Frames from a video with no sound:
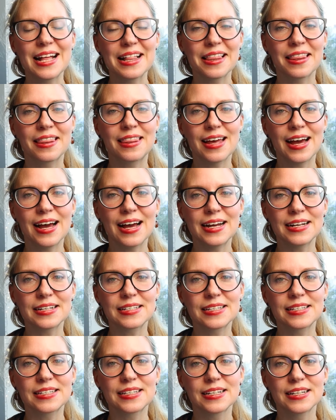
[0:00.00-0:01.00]

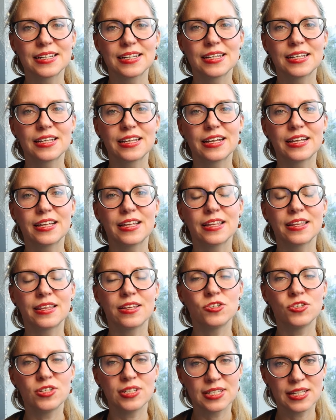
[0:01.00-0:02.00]
that
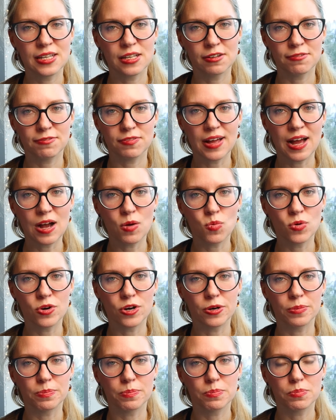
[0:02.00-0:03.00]
the New Zealand
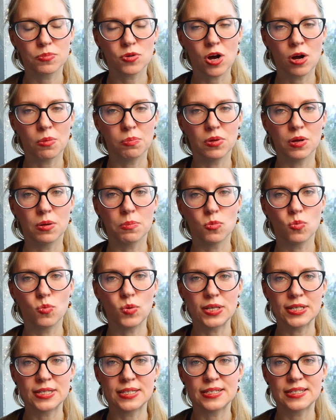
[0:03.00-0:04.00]
flatworm problem
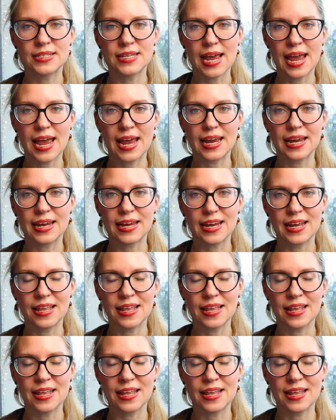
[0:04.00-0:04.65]
will stay